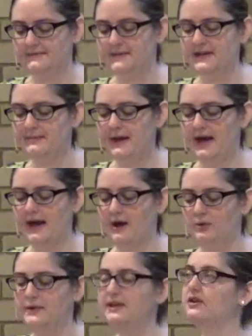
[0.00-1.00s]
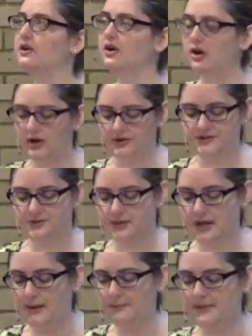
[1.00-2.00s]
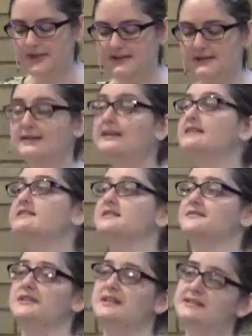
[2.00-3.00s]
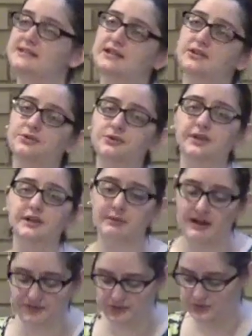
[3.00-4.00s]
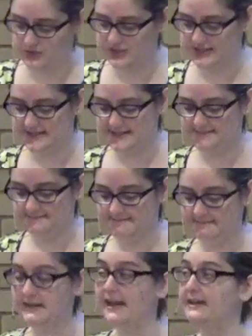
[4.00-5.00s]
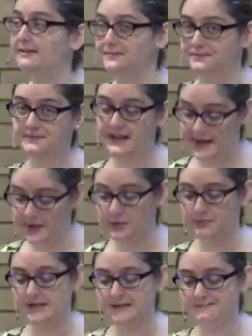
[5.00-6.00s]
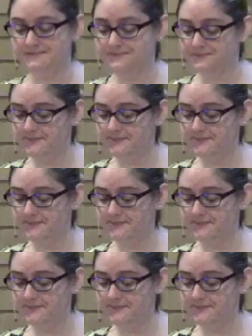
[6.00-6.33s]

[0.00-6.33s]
think about how we are called to accompany the least of these, including refugees like Naomi